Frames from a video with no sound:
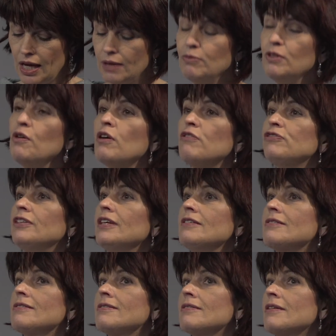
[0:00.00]
In view of
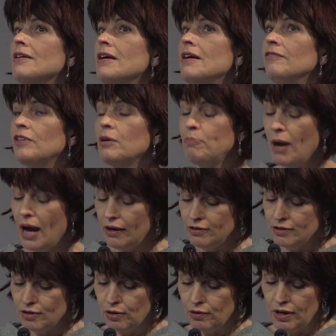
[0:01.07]
this, the
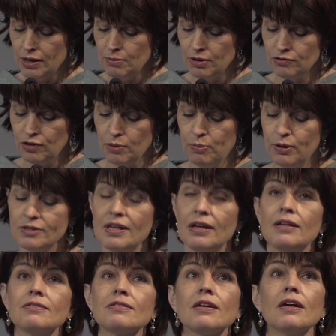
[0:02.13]
Paris Agreement
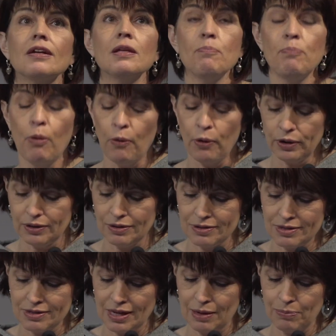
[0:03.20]
represents an important
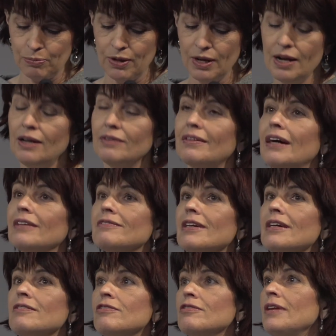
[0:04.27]
step that the
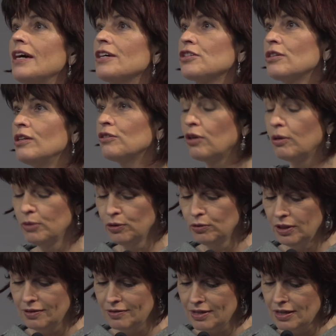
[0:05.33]
international
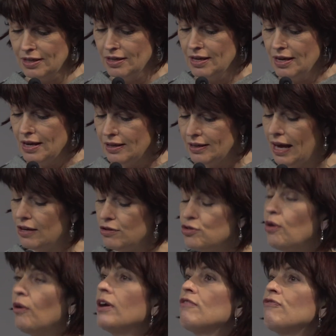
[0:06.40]
community can
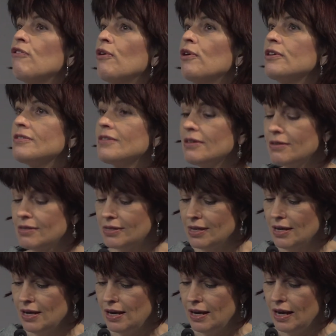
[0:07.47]
join forces
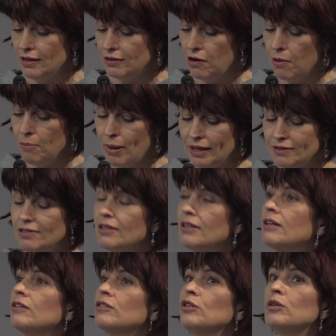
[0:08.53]
in
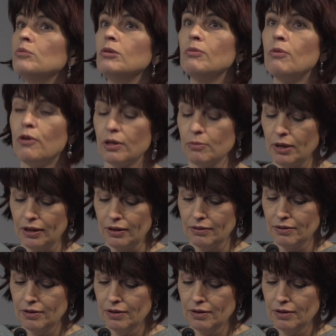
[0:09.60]
combating global warming.